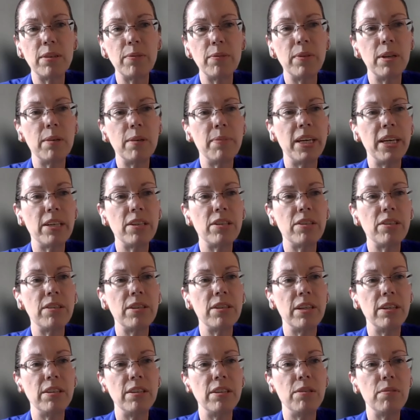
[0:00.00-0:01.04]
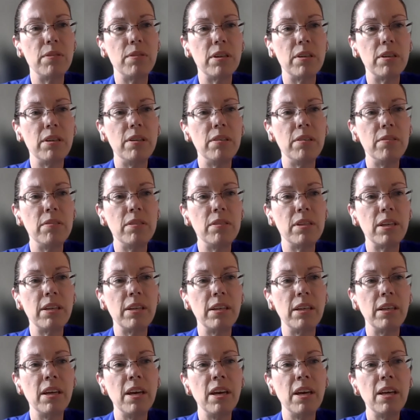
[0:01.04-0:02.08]
want to make sure that you are
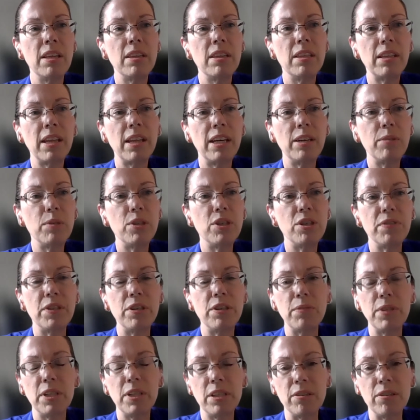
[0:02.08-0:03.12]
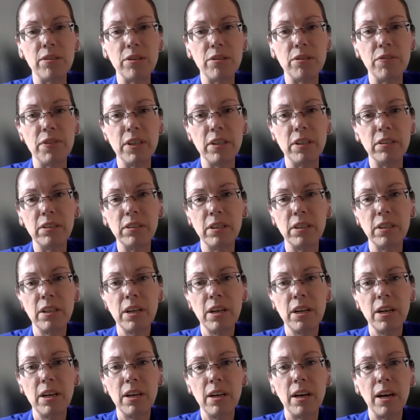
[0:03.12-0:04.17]
using the language of your research field,
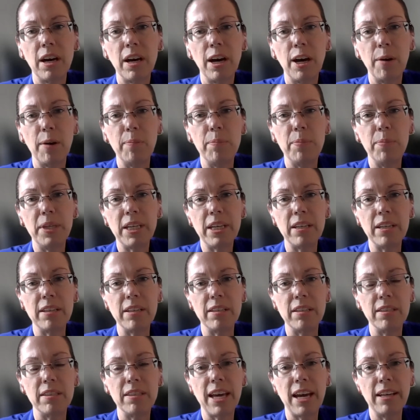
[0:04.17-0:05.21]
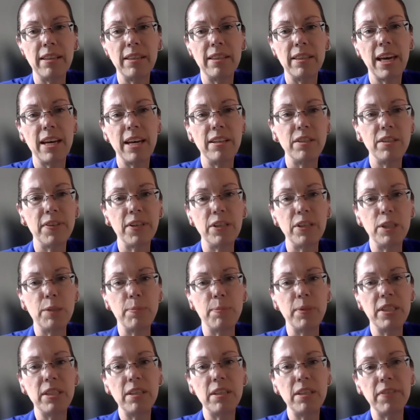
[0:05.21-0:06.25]
because that is very
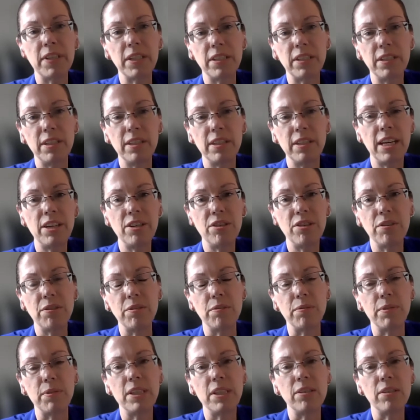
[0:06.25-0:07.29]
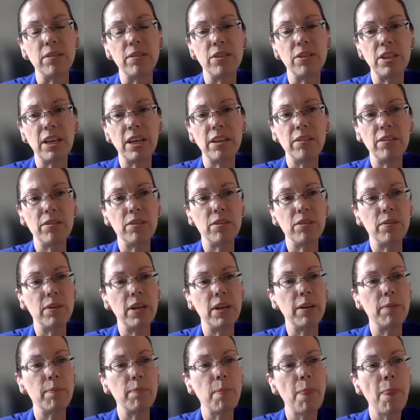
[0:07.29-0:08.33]
specific to the nature of the research that you're
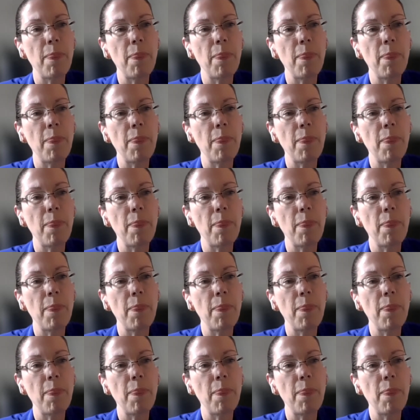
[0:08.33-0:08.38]
doing.